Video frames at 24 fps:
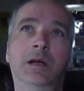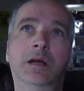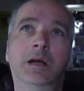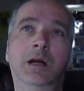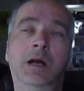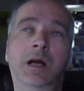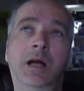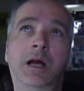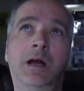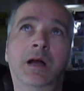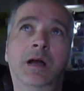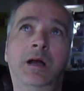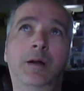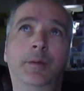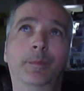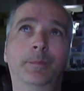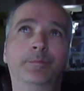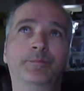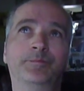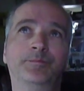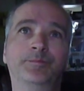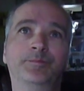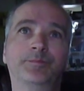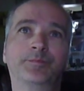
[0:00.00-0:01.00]

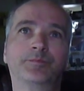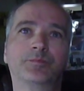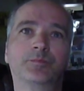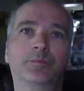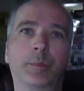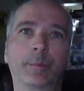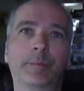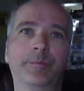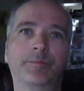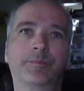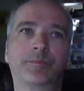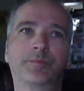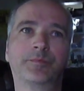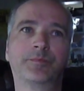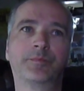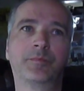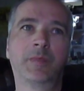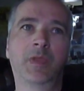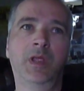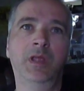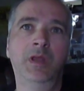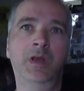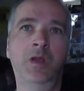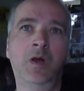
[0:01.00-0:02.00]
um,
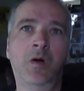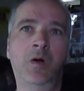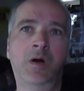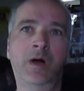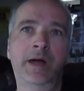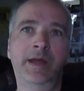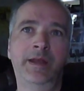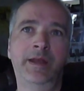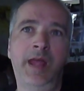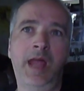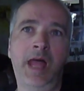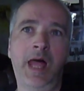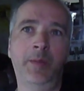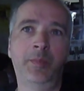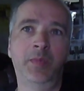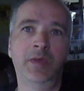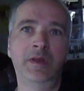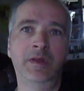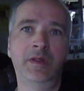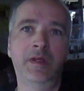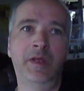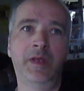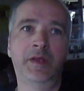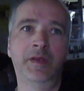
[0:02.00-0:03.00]
you know
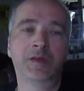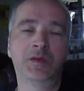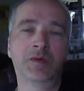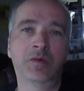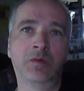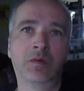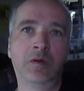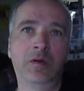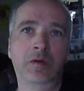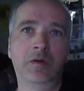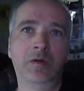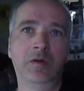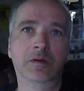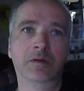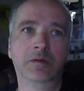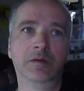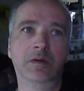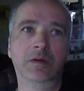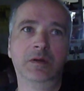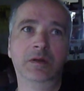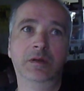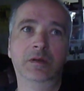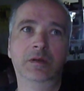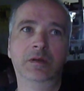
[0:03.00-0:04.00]
unhappiness or
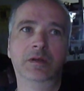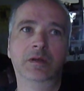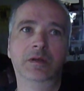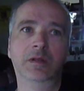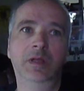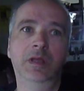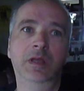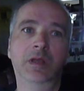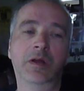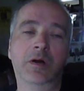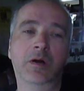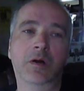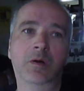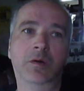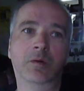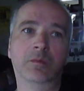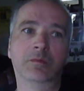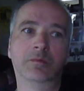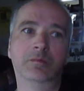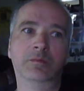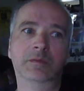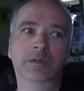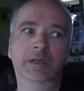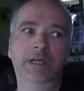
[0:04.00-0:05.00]
you know
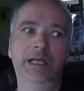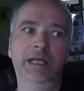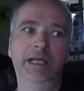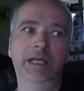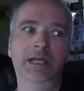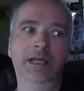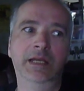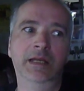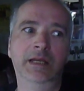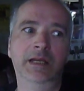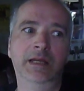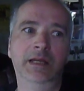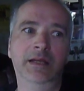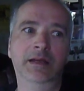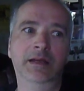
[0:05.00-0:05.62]
uh,